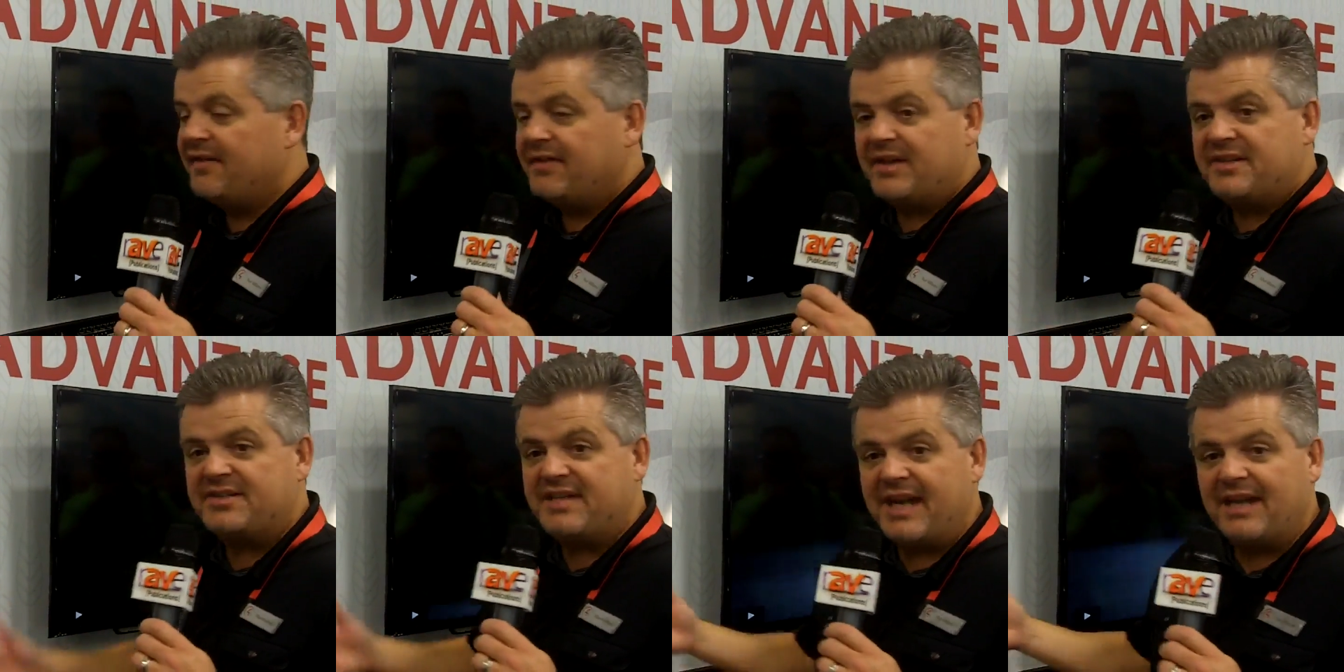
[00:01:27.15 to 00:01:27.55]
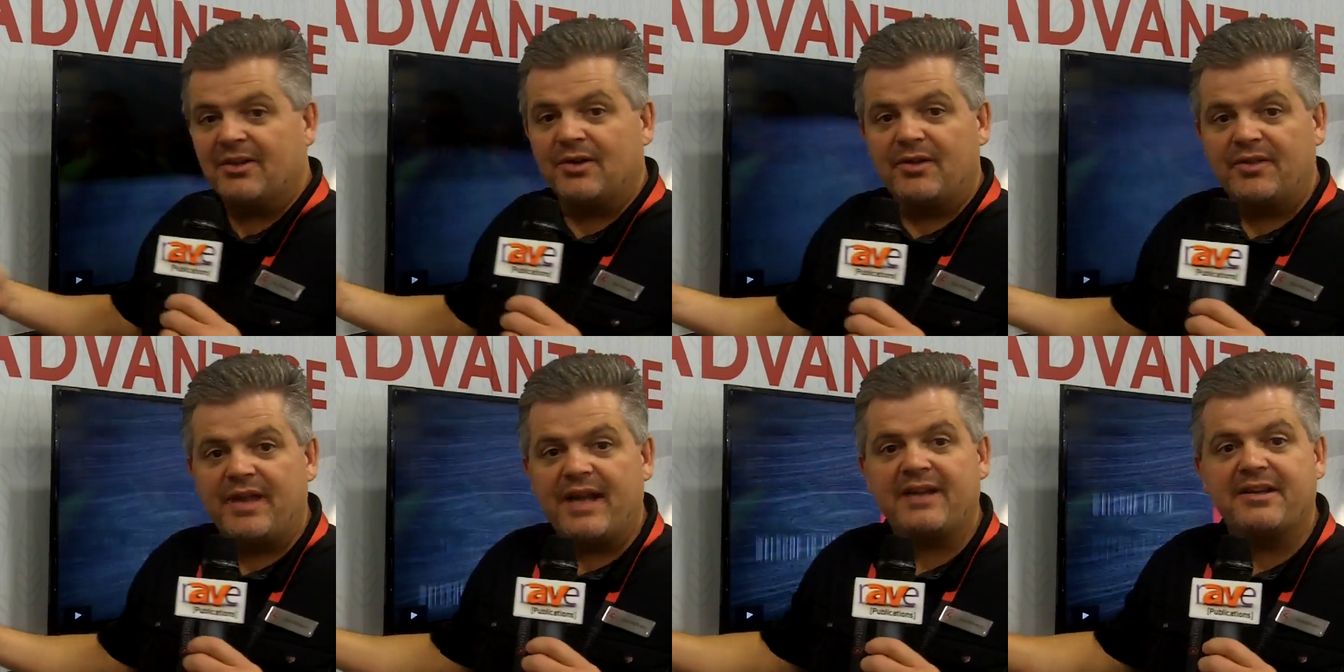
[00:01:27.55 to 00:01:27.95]
the
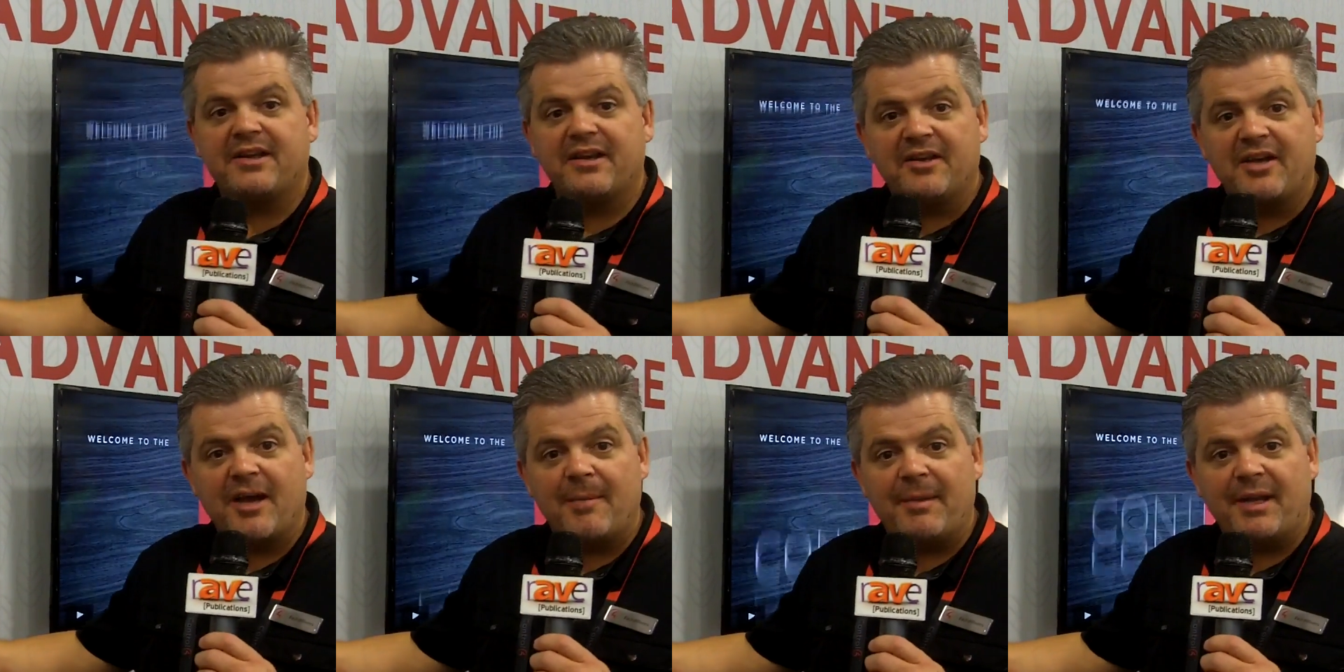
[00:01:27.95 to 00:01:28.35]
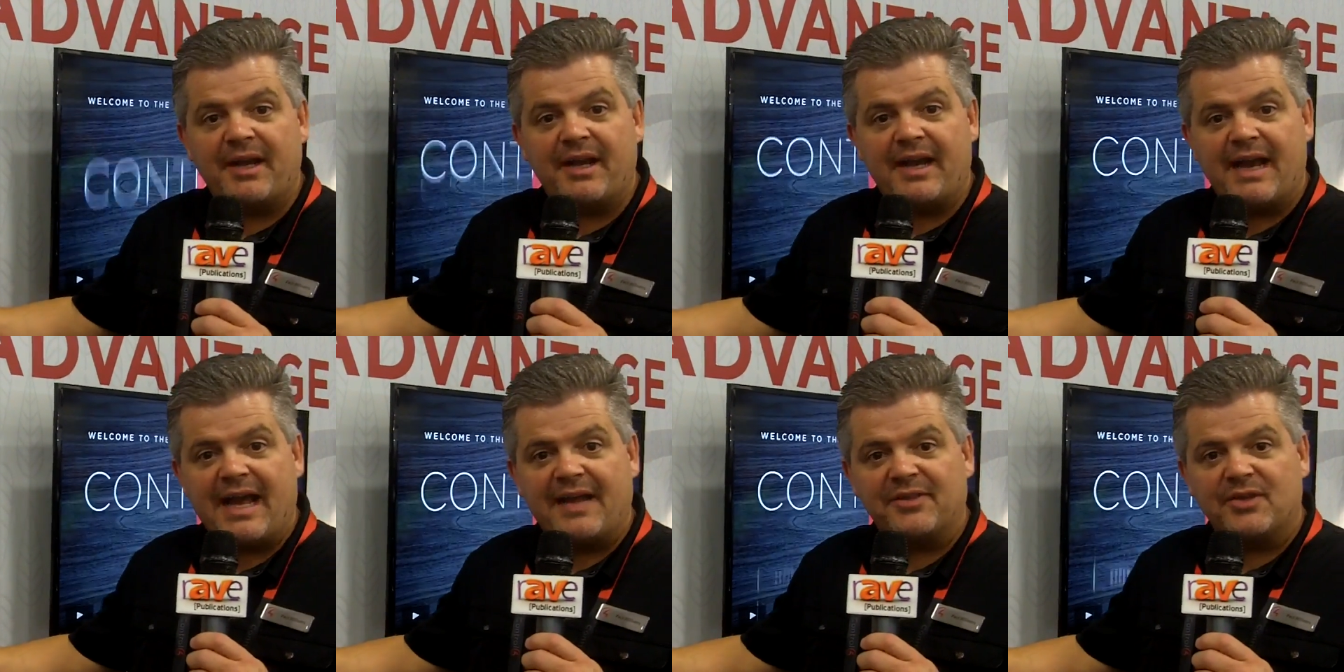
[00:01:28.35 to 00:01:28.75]
dealer then can come in
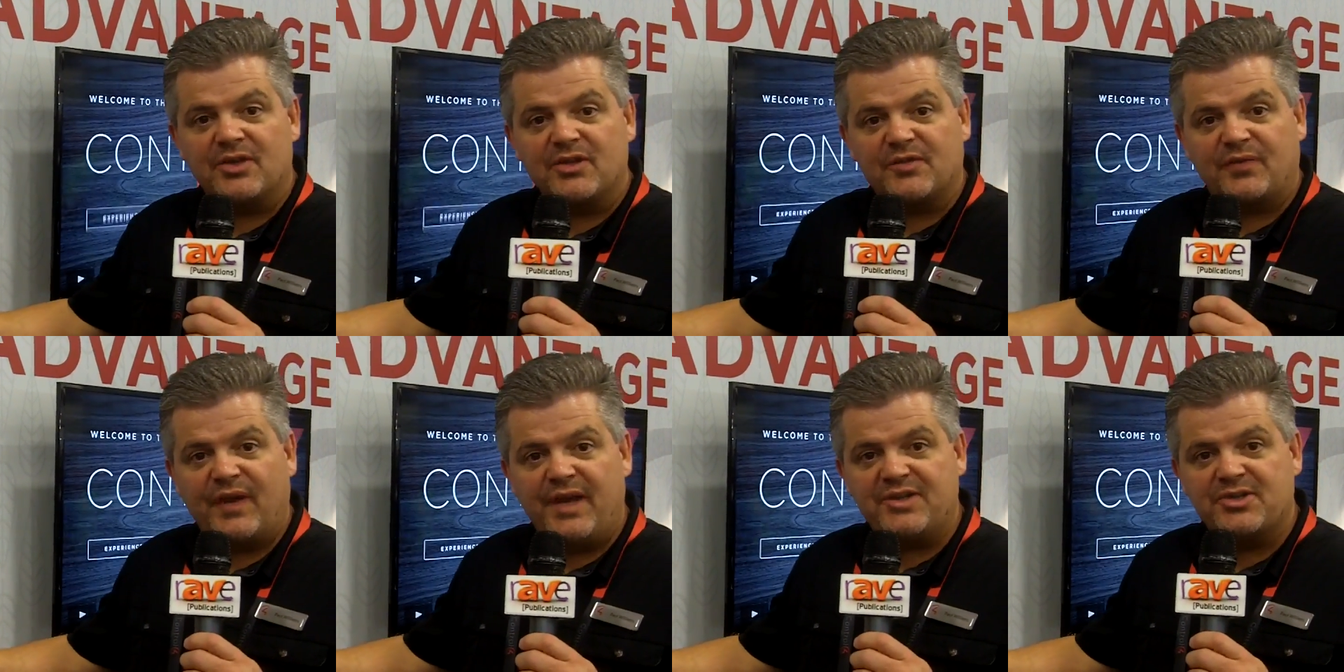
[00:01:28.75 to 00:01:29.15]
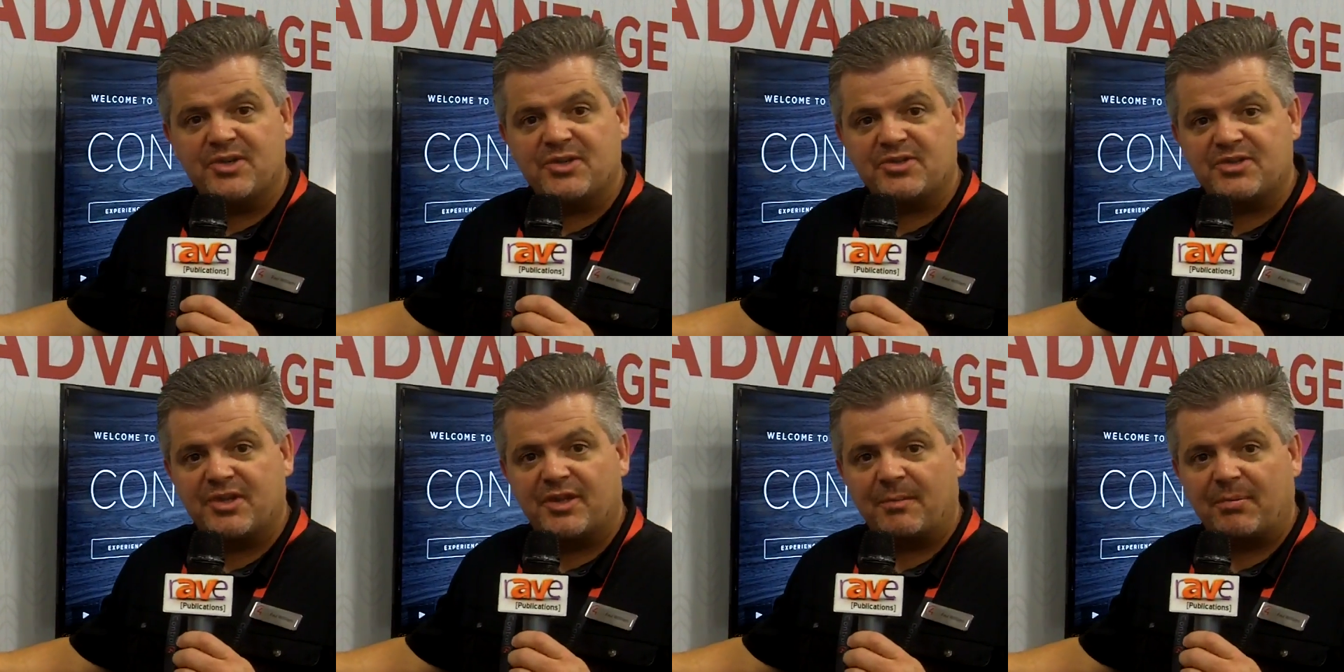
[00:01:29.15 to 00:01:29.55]
and add those
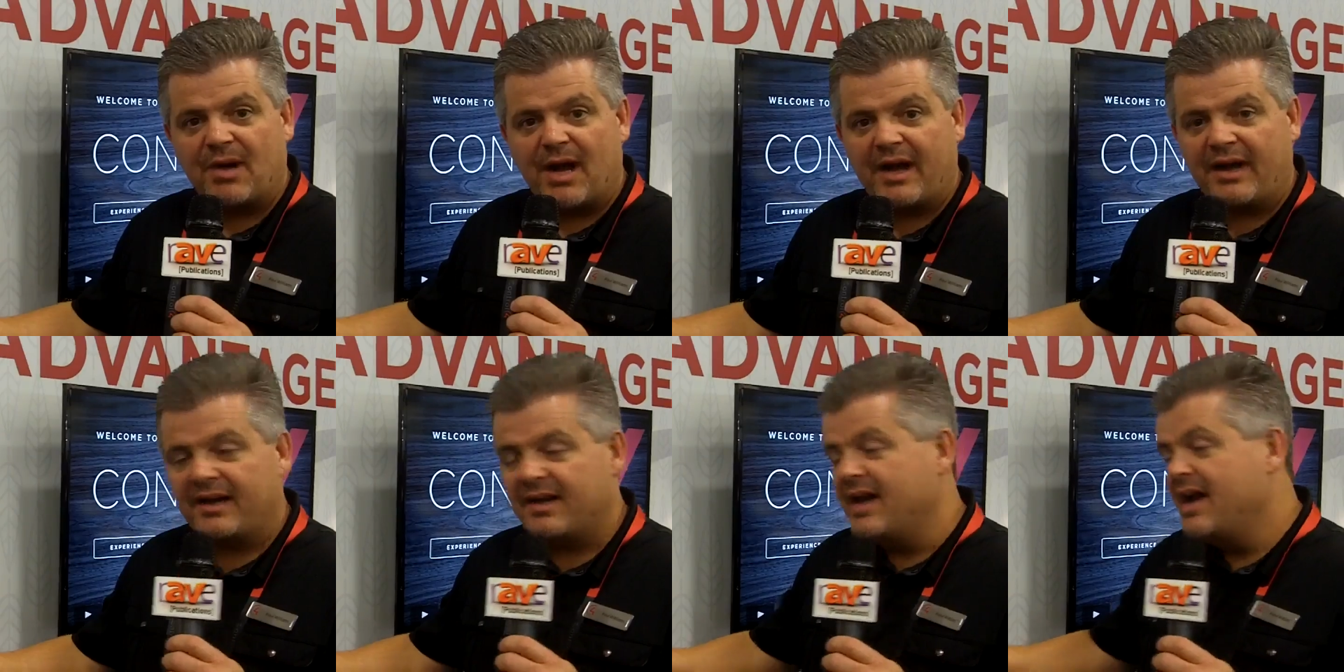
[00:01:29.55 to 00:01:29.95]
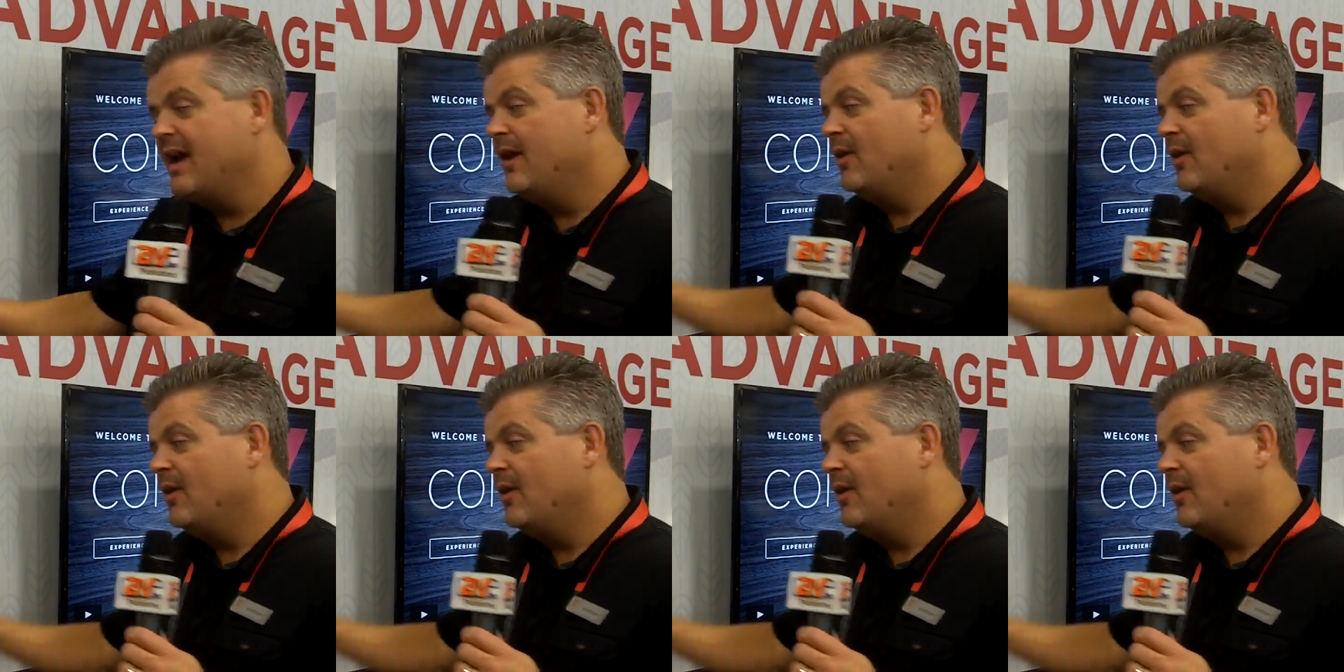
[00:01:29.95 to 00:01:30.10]
features to the product.